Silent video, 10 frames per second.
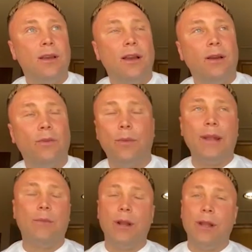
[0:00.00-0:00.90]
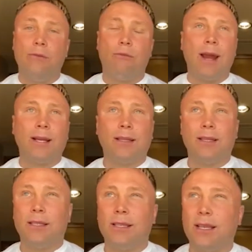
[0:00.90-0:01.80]
But when they're ranked,
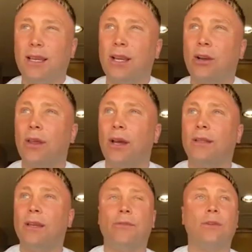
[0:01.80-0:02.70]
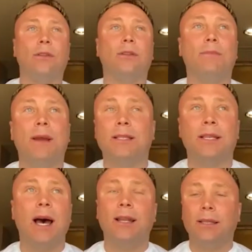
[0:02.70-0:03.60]
it's like I call that a different
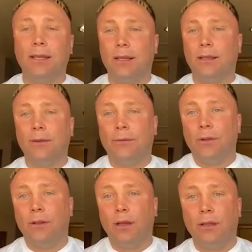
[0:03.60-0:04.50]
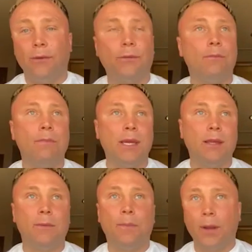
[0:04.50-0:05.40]
mentality, a different me
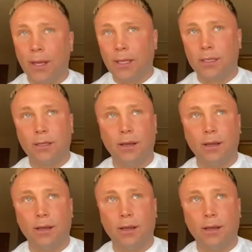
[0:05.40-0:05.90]
that plays.